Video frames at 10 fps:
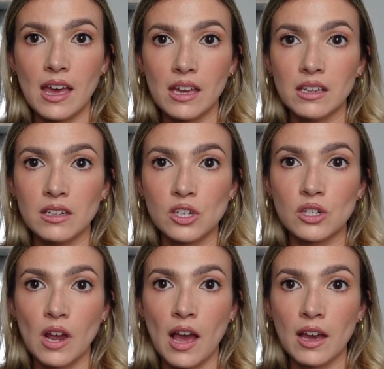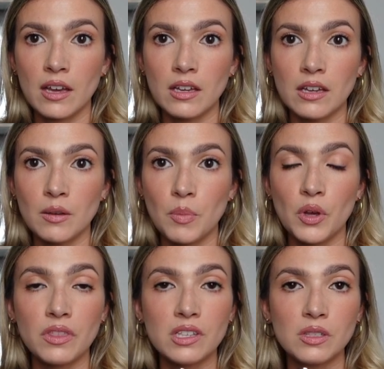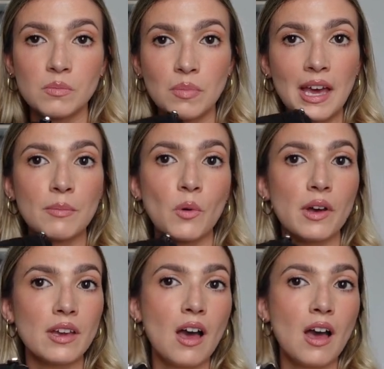and I put put this bad boy